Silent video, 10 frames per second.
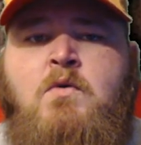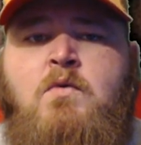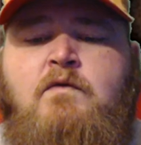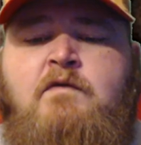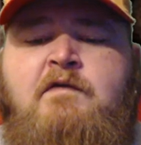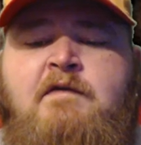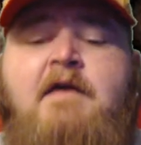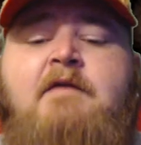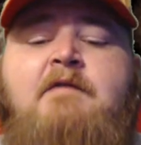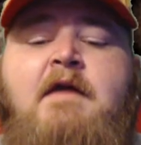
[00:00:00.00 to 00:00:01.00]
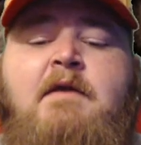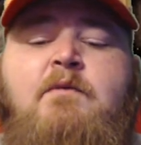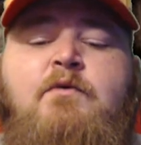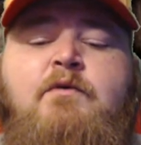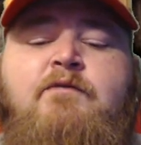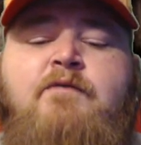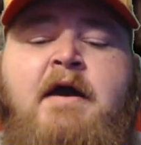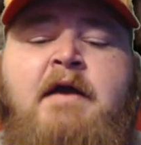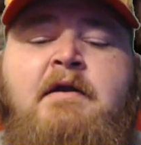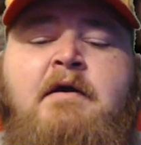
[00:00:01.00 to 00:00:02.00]
says that he would
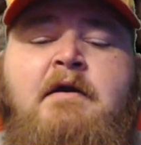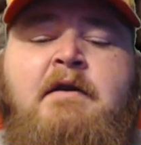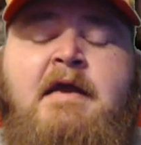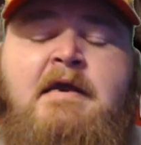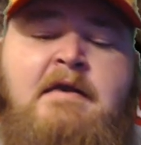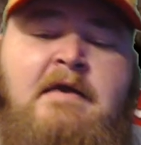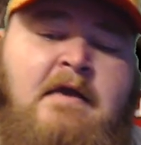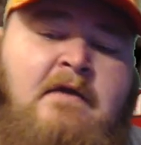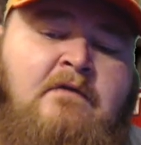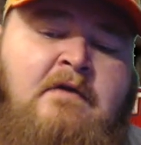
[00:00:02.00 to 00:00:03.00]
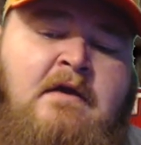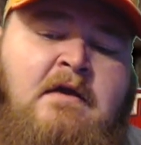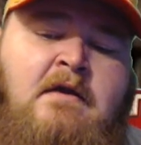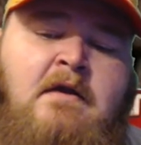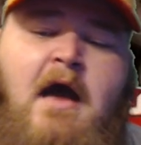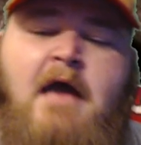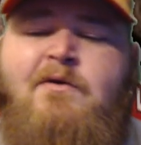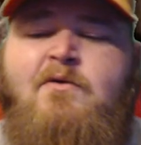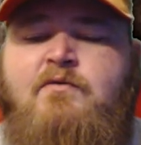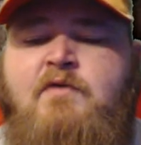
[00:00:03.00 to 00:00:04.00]
fight Nate Diaz again. I
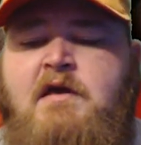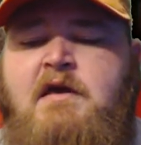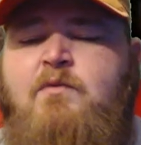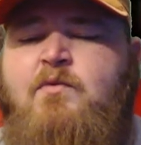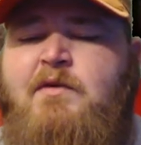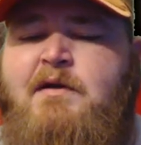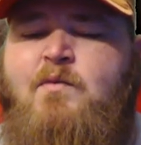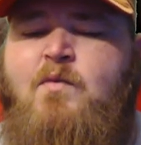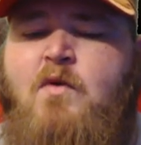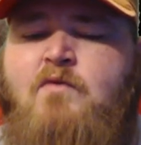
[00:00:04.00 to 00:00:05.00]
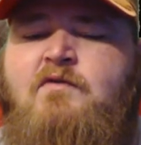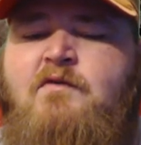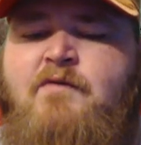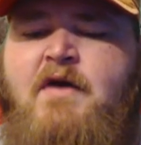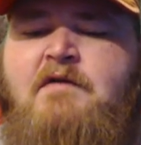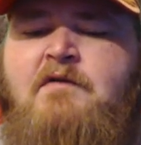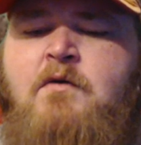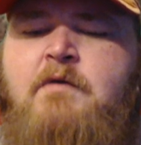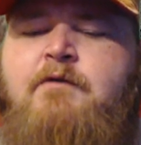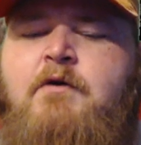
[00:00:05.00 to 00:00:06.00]
don't think he really wants to fight
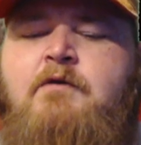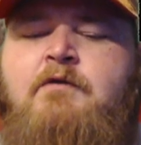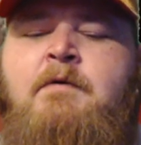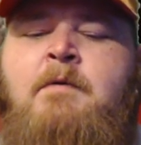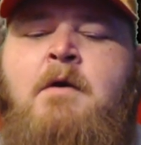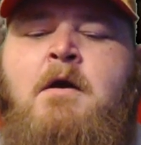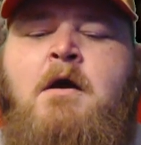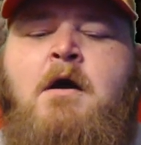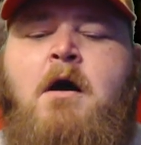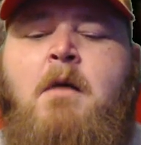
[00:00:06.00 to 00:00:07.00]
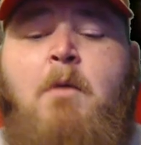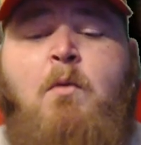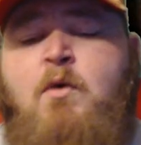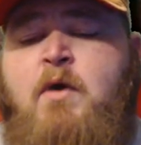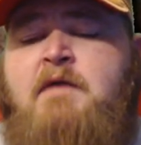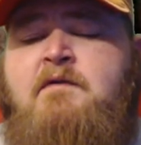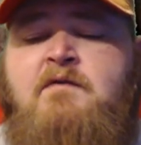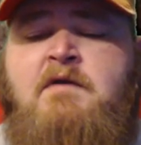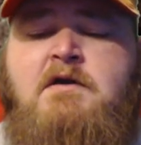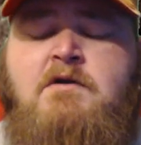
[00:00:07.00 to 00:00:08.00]
Tony Ferguson, but we'll have to
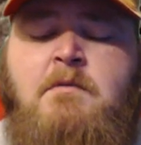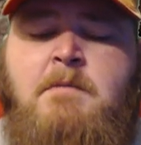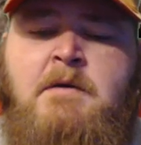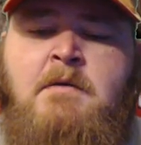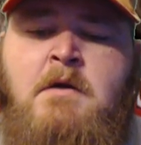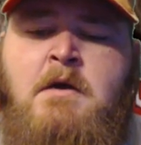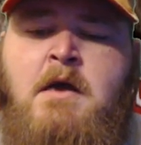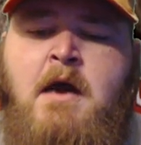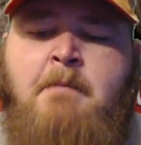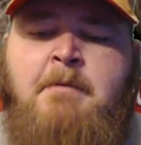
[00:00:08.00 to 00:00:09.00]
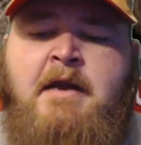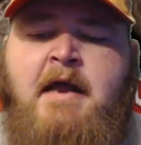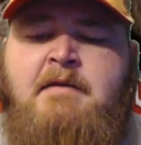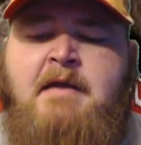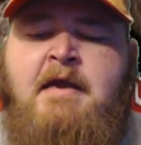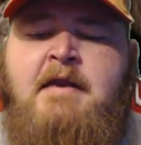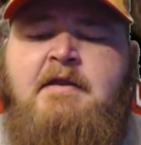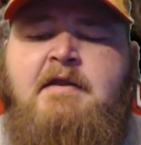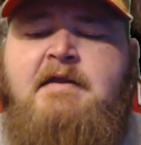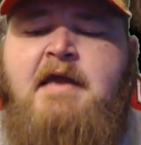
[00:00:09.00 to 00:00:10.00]
see. You know what I mean? I mean, at the end of
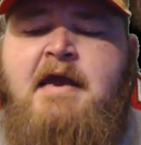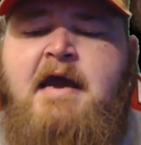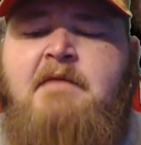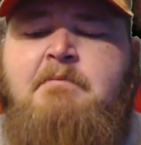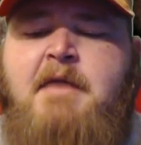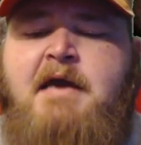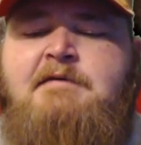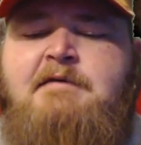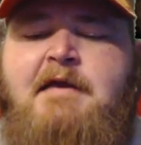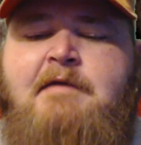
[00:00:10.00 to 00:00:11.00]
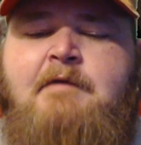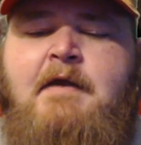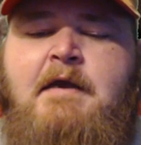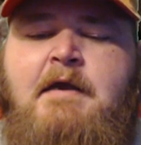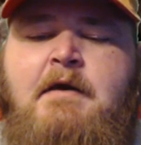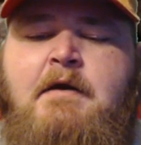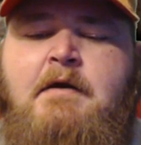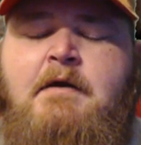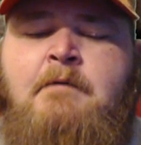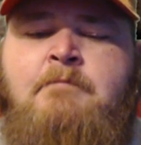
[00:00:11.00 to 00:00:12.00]
the day, I'd imagine that's a
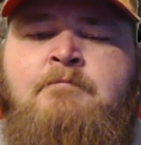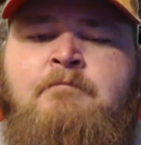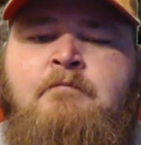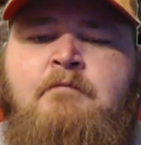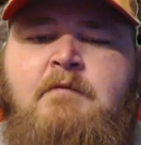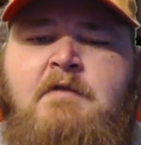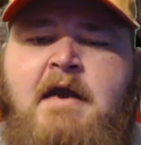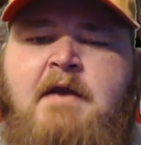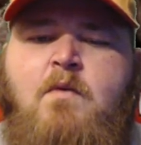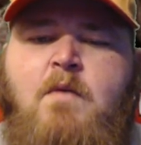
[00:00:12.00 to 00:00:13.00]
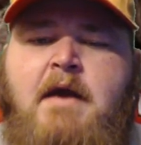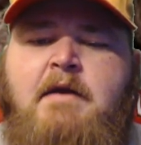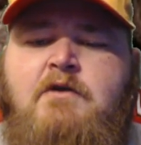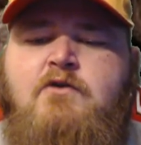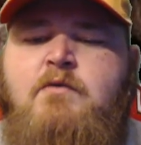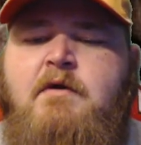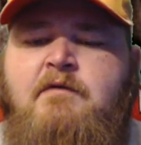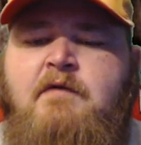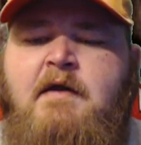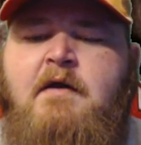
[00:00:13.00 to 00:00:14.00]
Dana White and a
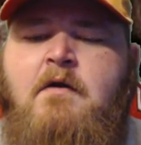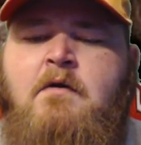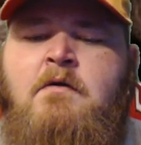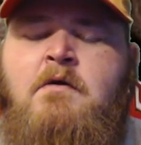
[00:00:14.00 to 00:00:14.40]
USC call,